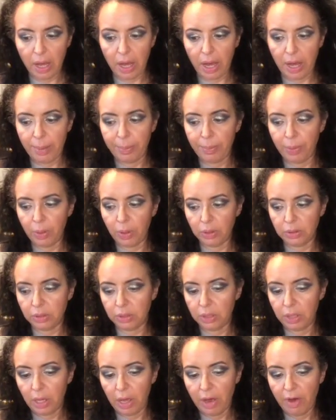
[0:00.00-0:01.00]
I bought
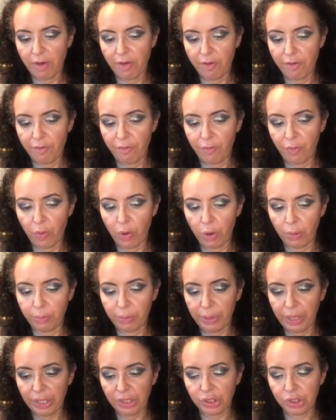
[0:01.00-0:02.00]
4
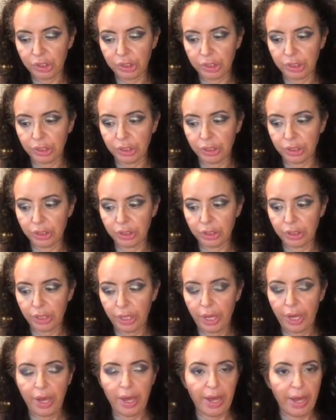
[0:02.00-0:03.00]
brushes,
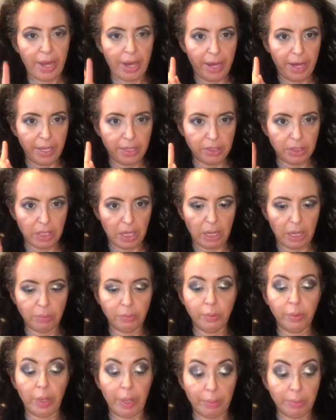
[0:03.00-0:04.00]
and
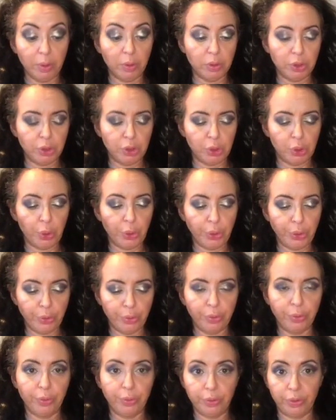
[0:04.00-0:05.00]
I'm going to show
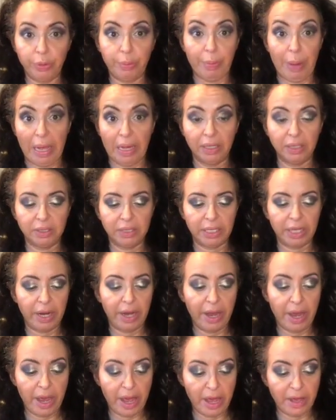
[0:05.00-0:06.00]
you the palettes that I
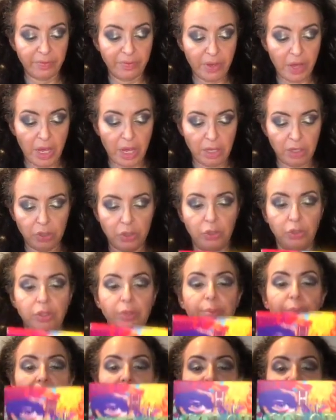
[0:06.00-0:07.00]
have. So the
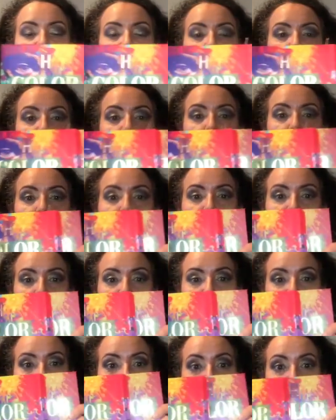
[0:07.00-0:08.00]
palettes are produced in
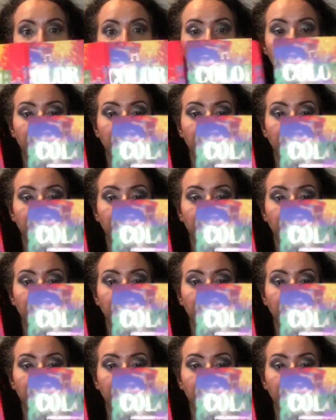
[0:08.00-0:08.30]
Italy,